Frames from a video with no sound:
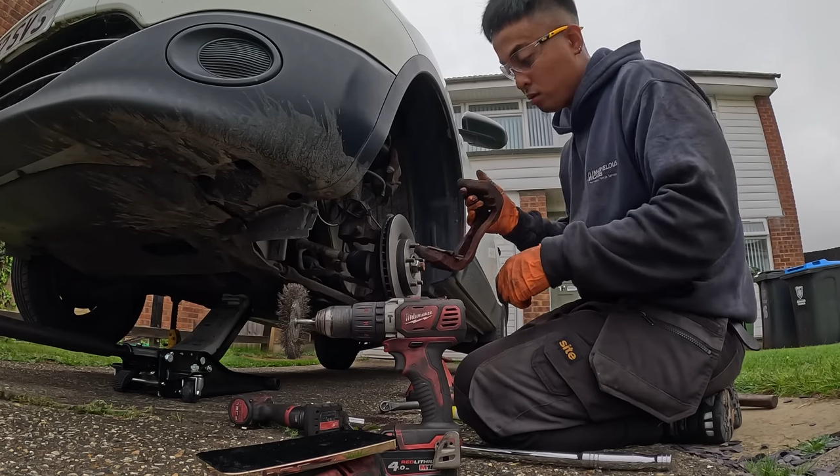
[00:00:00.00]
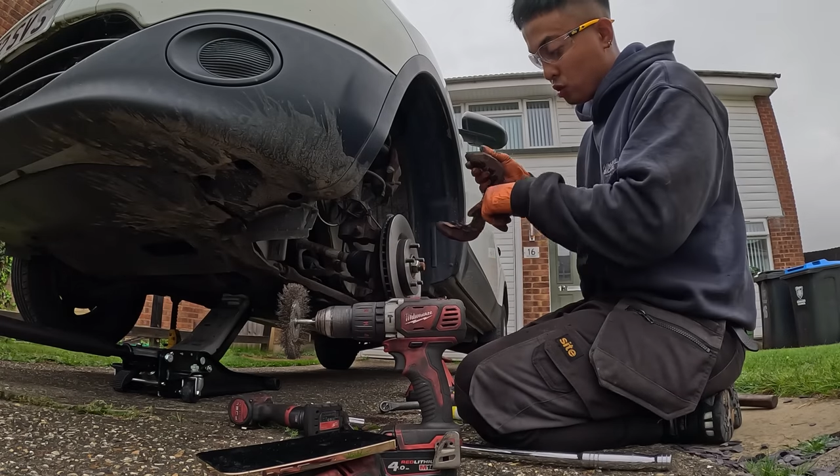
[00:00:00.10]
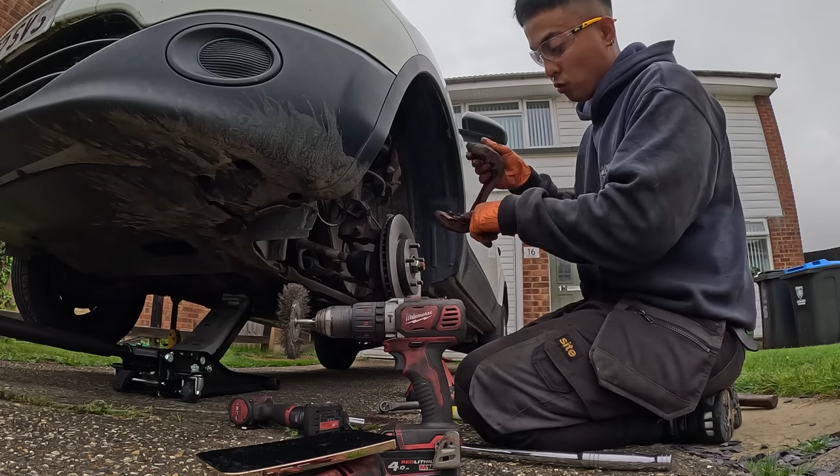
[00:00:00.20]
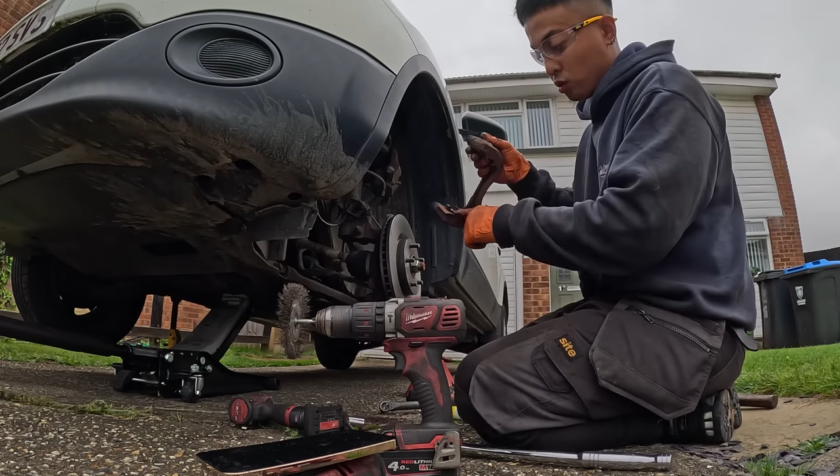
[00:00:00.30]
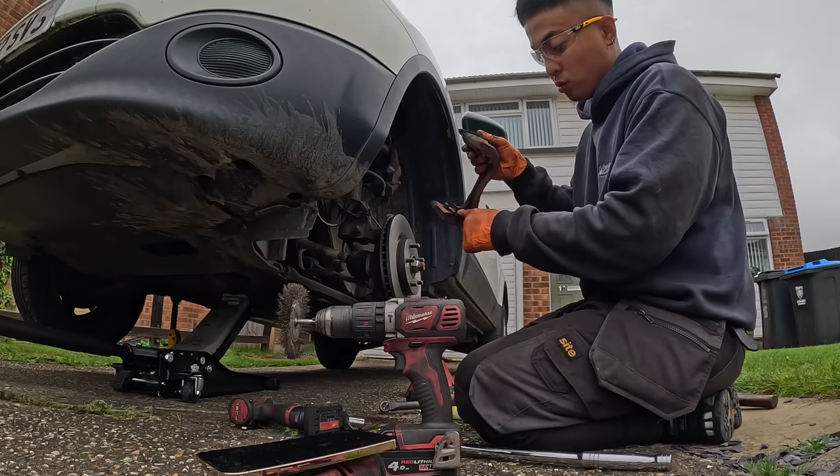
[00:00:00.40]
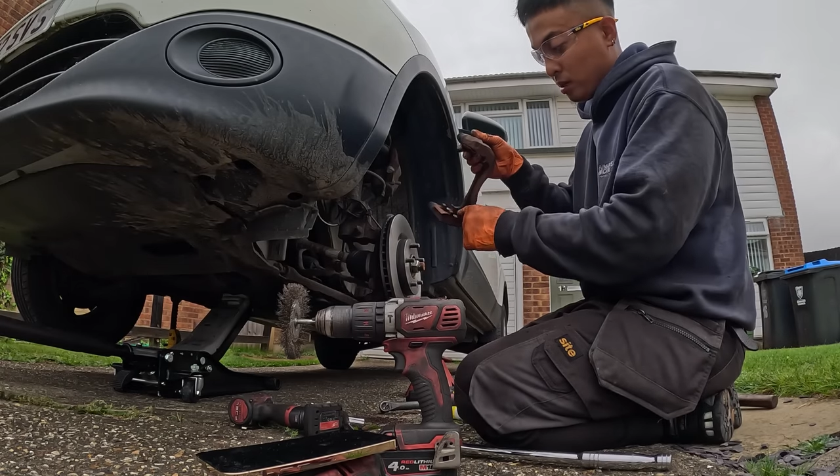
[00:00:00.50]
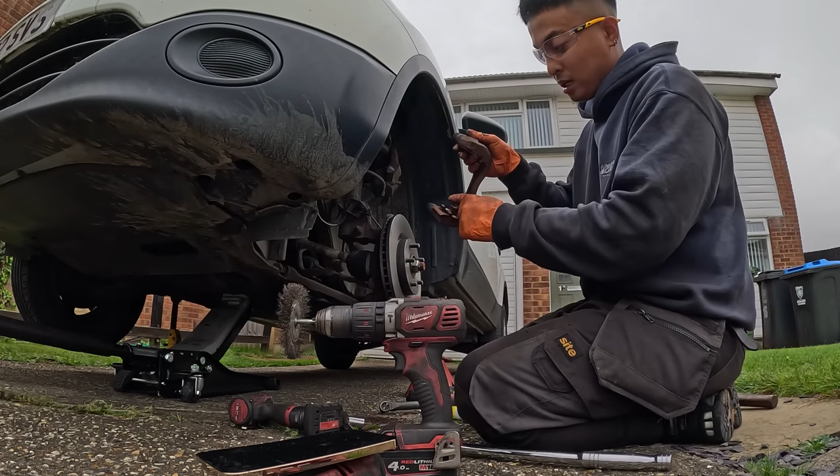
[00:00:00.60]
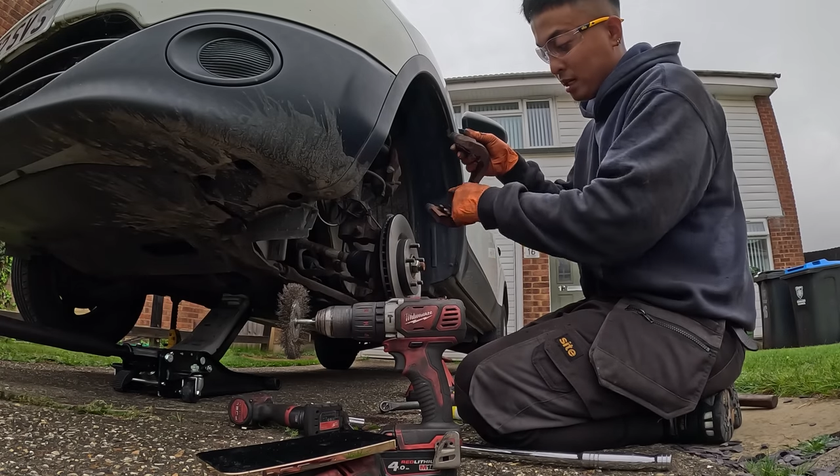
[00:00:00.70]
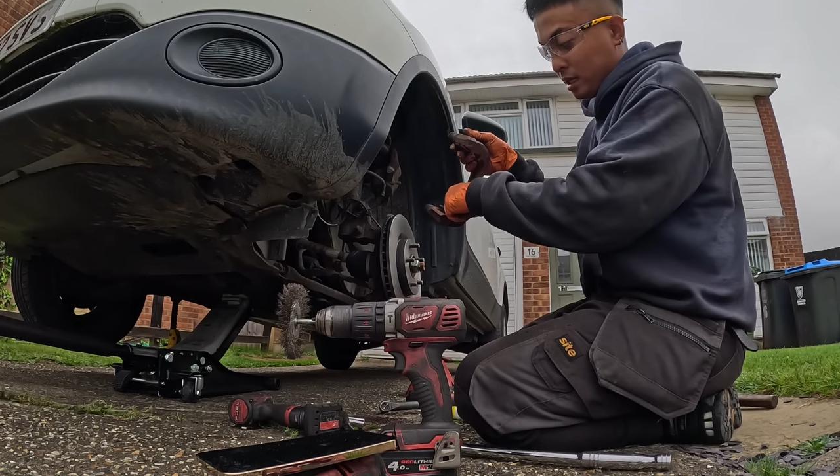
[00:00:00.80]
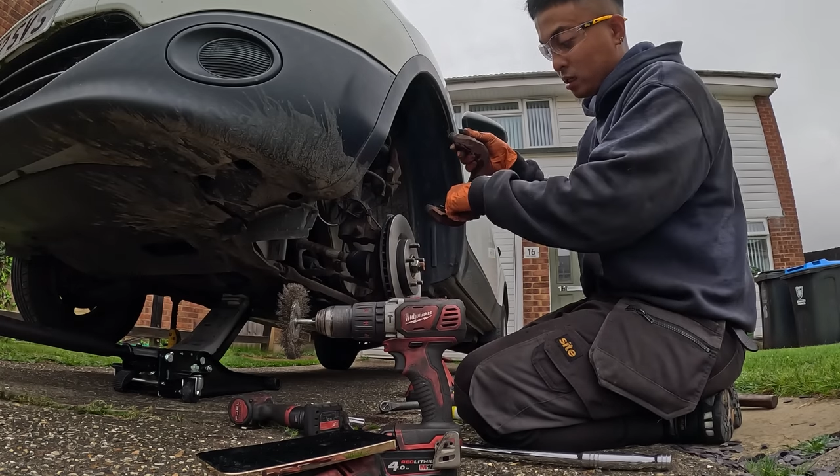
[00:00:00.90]
is you want to be
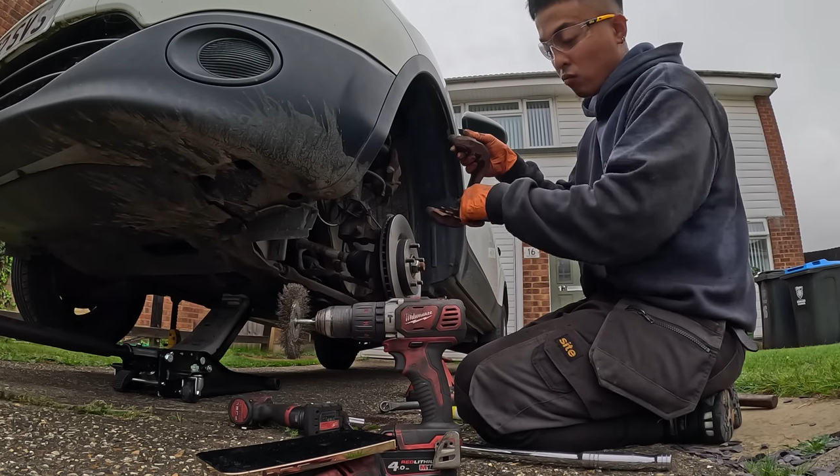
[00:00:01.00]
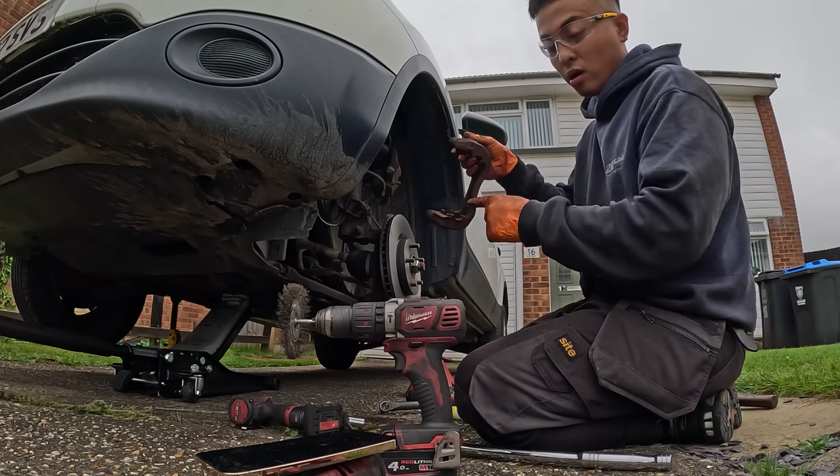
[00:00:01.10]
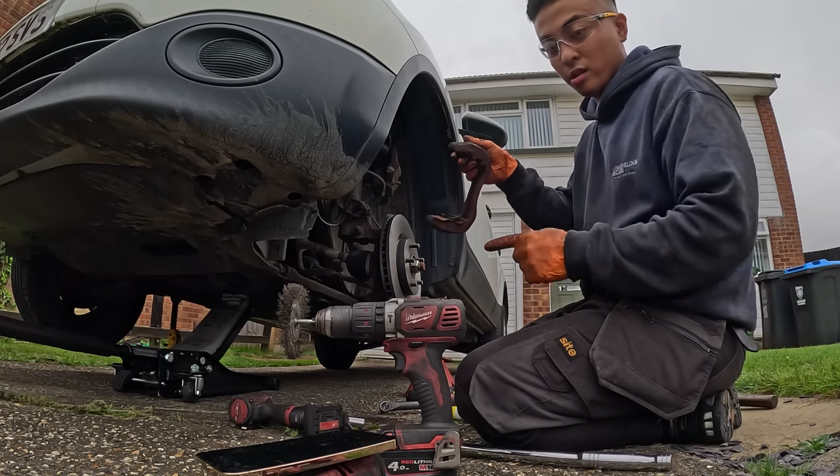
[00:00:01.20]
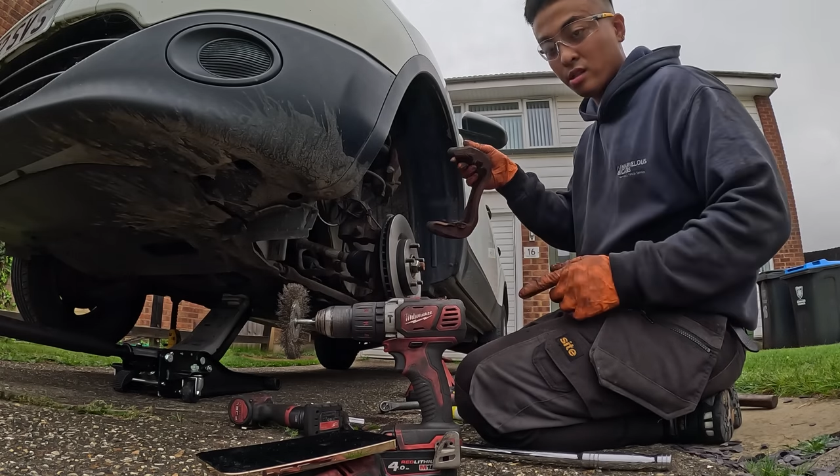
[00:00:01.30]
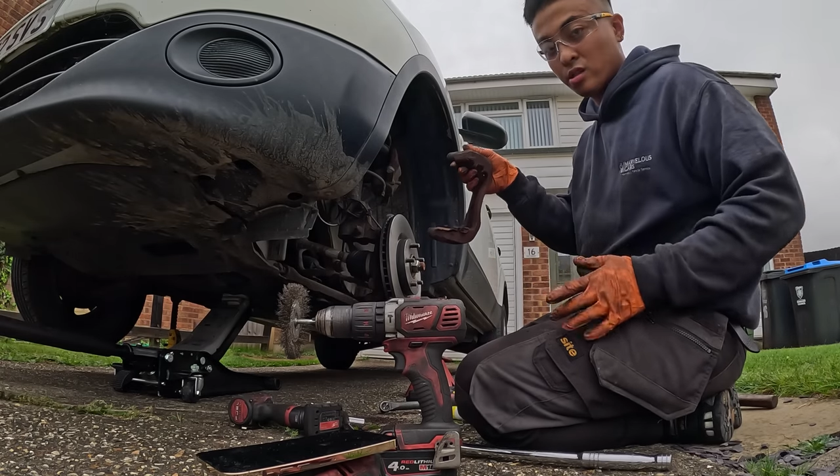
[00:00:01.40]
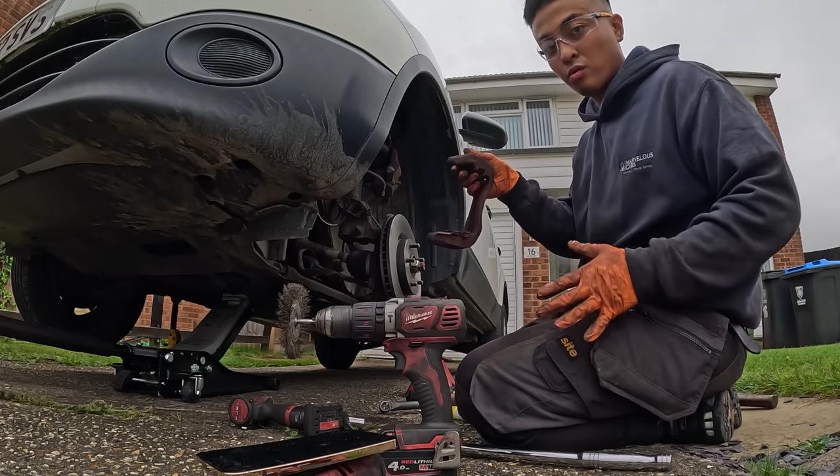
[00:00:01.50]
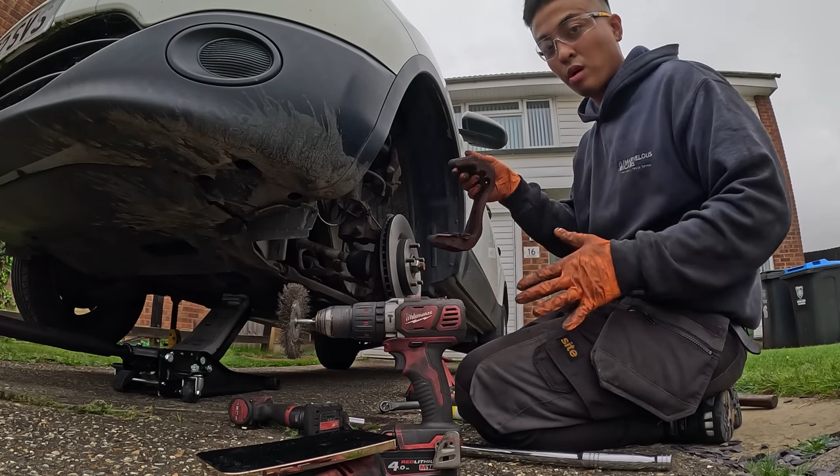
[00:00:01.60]
cleaning the runners as